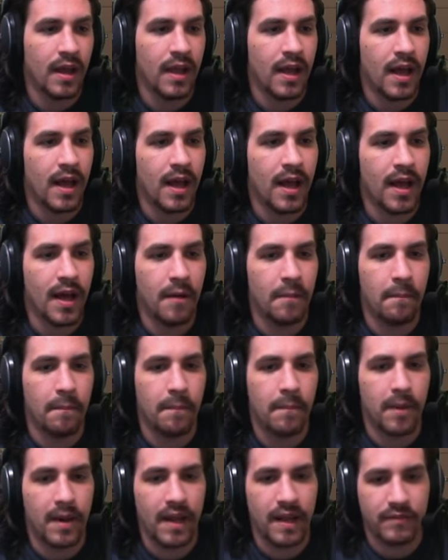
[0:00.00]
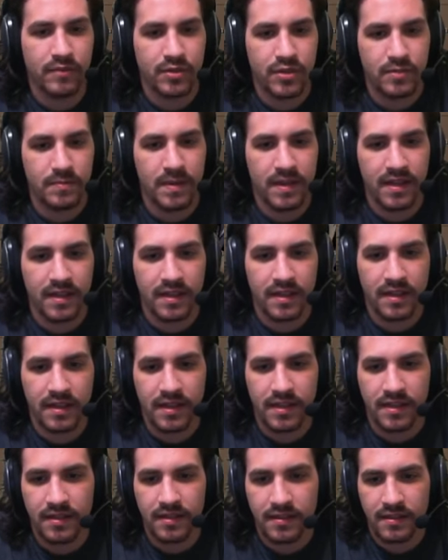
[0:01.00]
Um, but I've just been
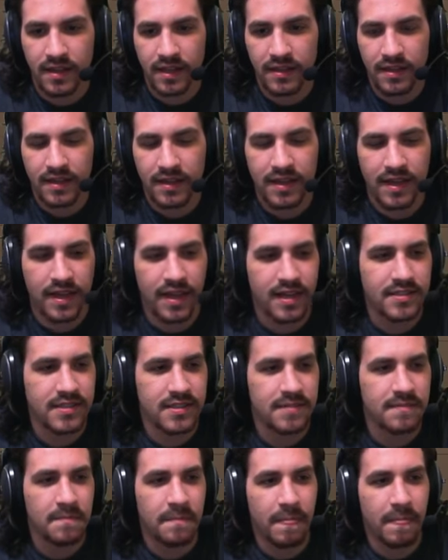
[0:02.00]
unlucky. Yeah, that guy has it.